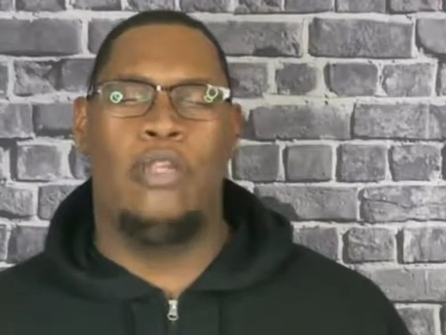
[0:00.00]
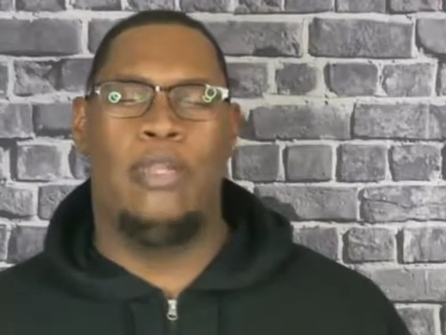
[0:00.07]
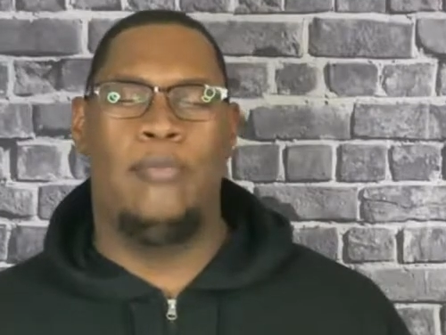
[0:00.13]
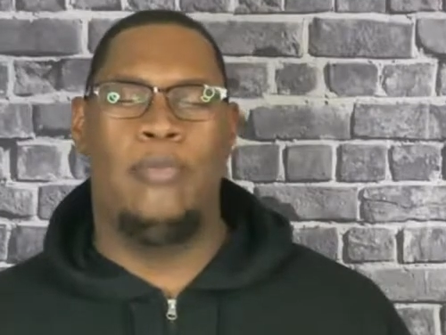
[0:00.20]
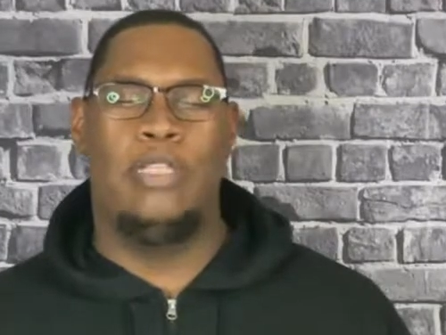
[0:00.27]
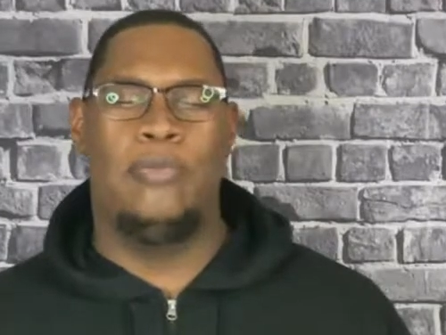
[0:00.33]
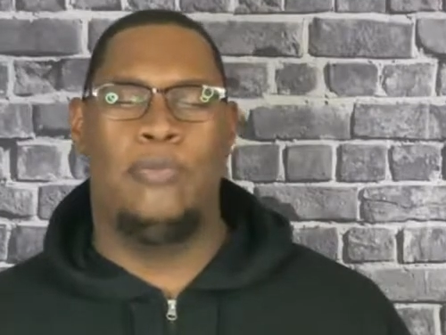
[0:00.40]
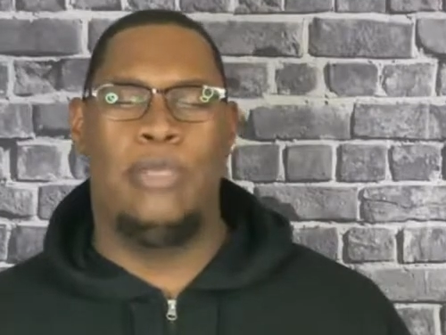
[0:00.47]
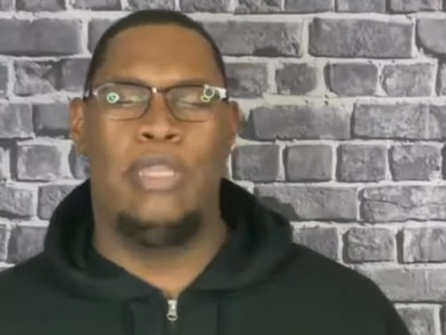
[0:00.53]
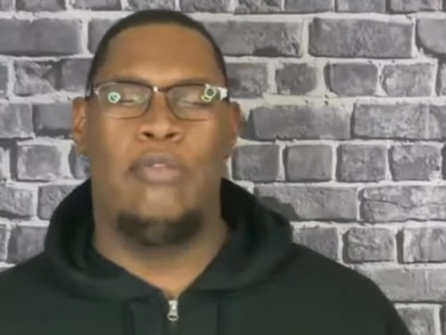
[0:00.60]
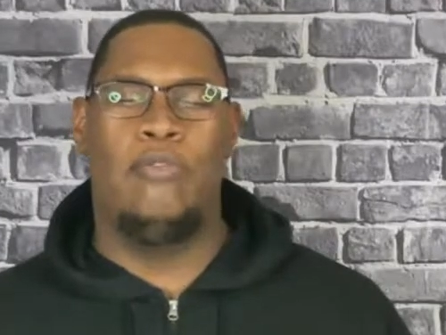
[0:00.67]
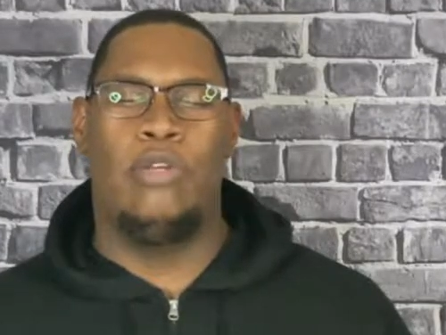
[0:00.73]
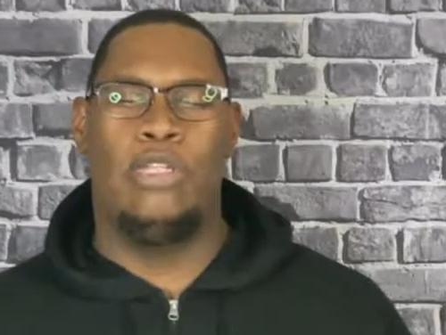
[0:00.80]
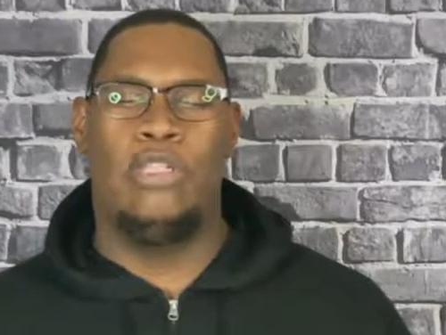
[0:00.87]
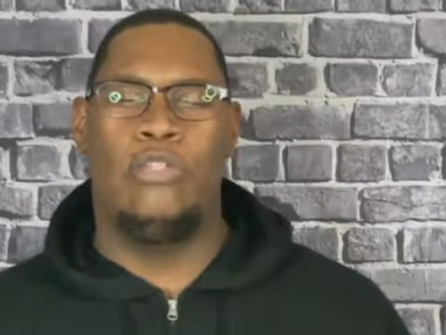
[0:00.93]
Let me speak
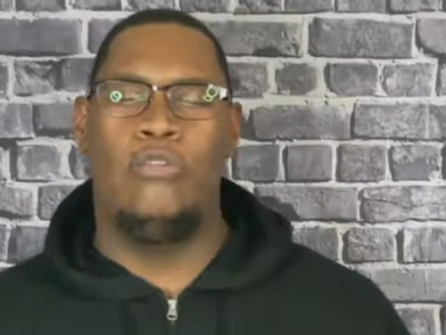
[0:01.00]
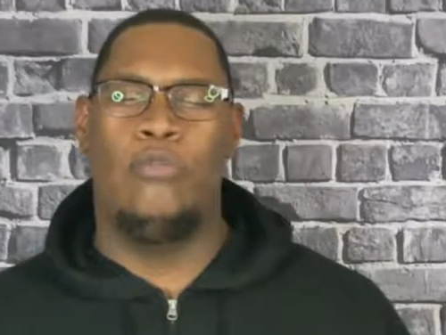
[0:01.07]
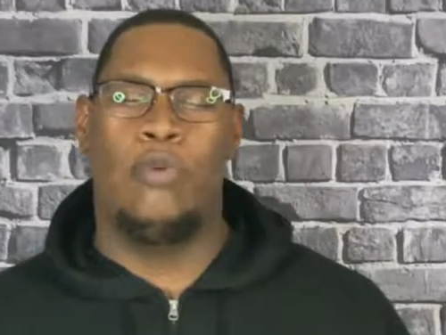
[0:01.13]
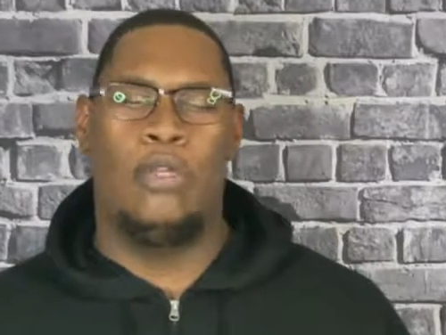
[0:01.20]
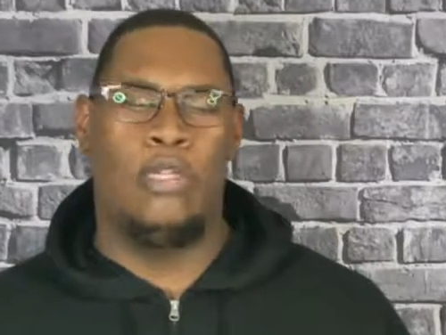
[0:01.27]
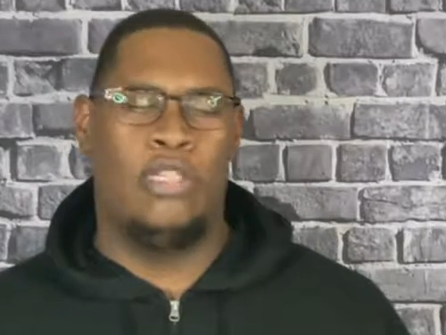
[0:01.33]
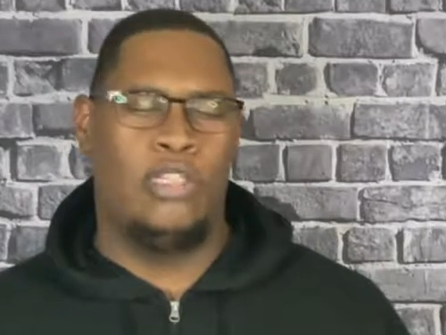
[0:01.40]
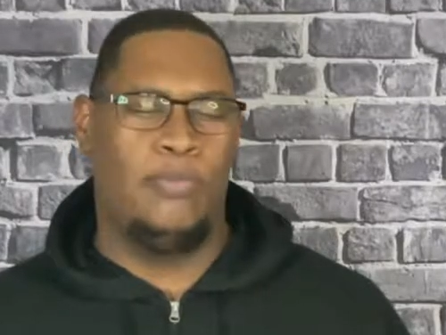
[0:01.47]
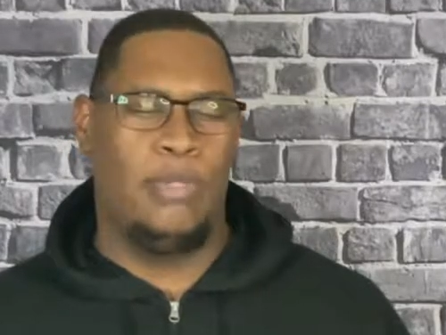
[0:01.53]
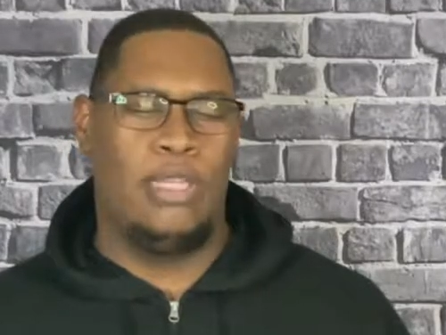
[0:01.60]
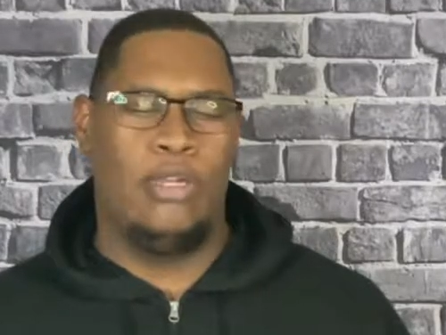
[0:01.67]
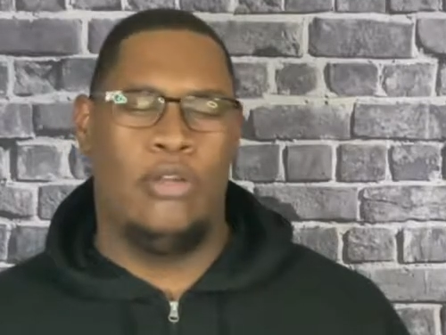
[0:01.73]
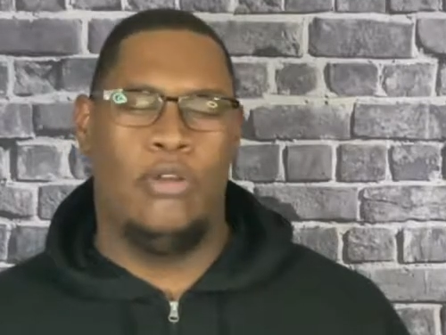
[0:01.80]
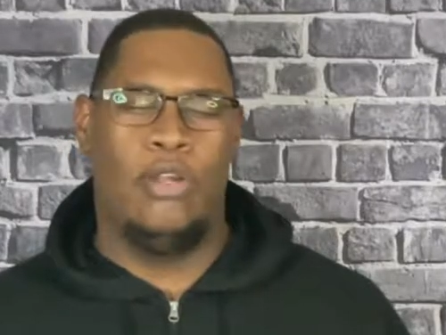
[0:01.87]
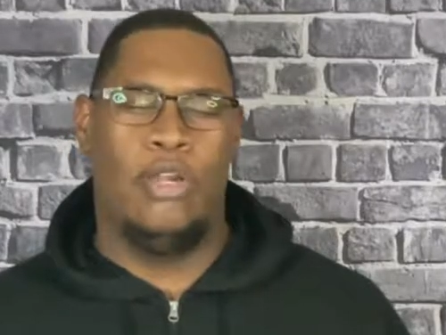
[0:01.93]
what you want to speak,
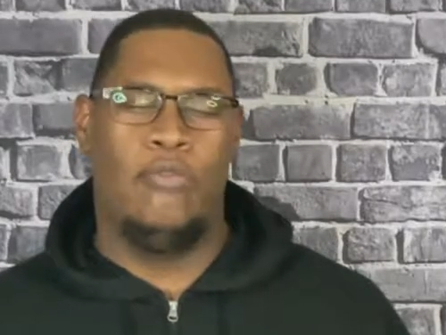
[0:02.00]
Lord.